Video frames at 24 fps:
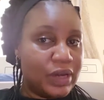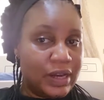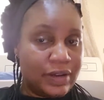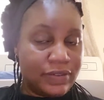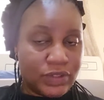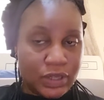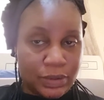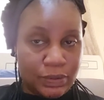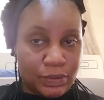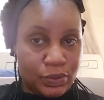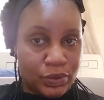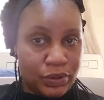
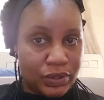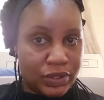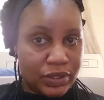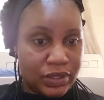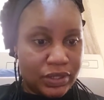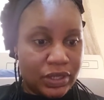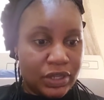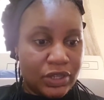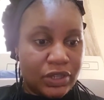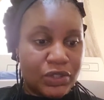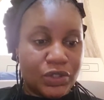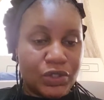abort,
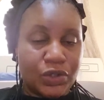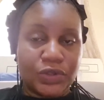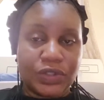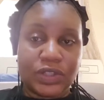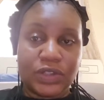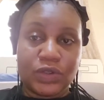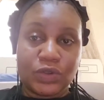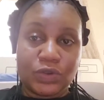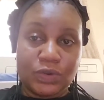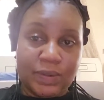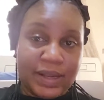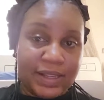so
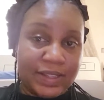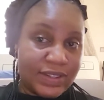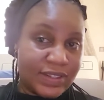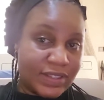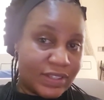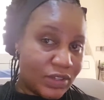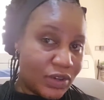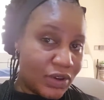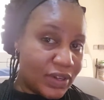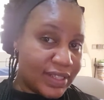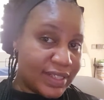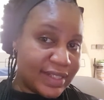this woman does
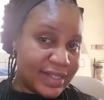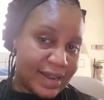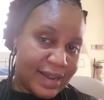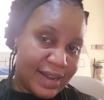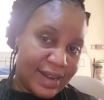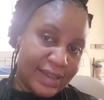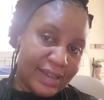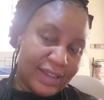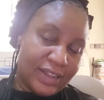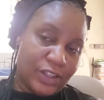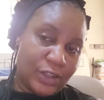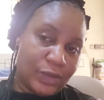not die
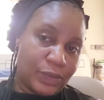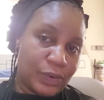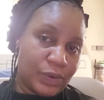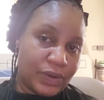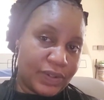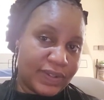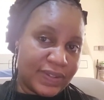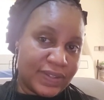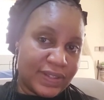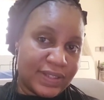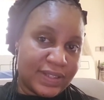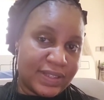in the
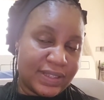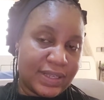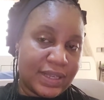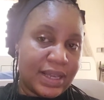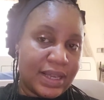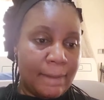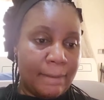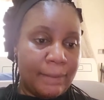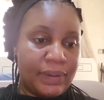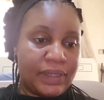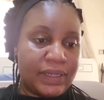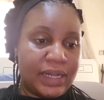process.
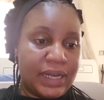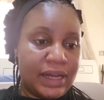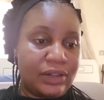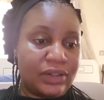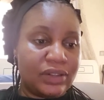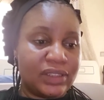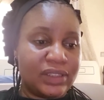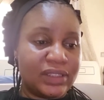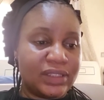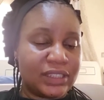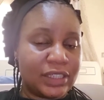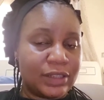But now,
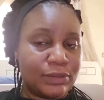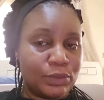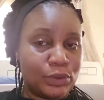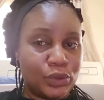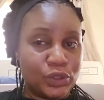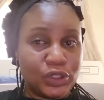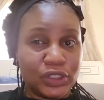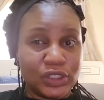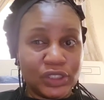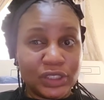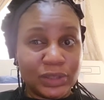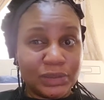is
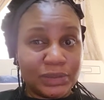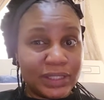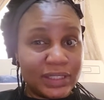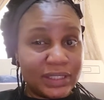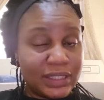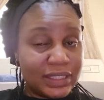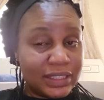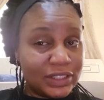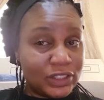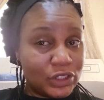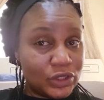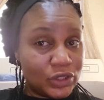abortion something
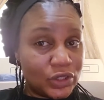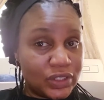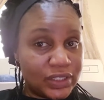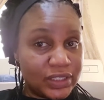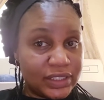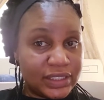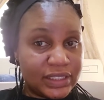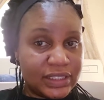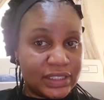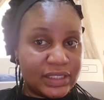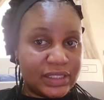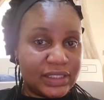that to
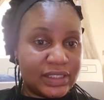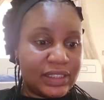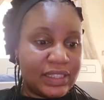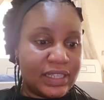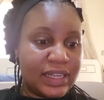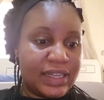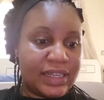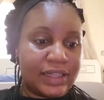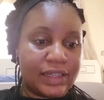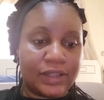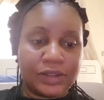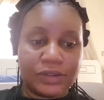consider,
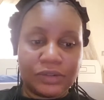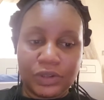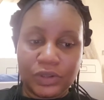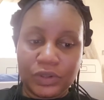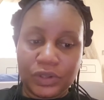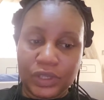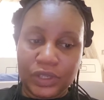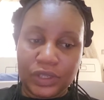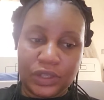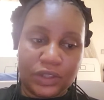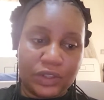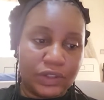like,
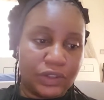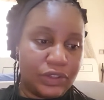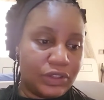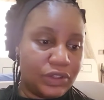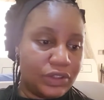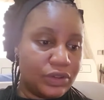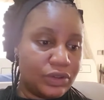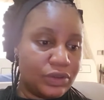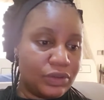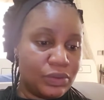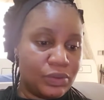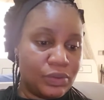okay,
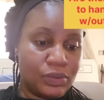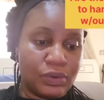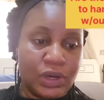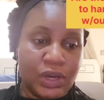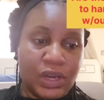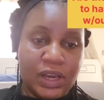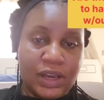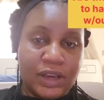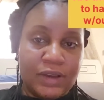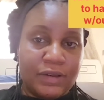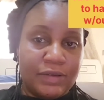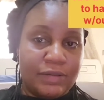
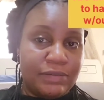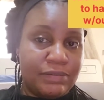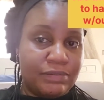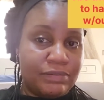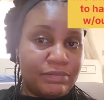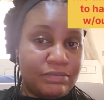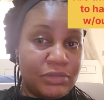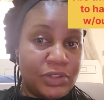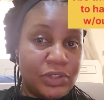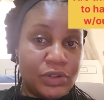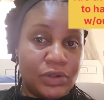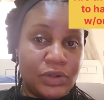
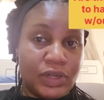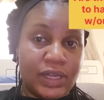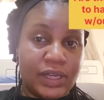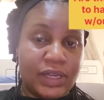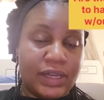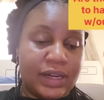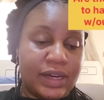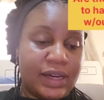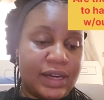hey,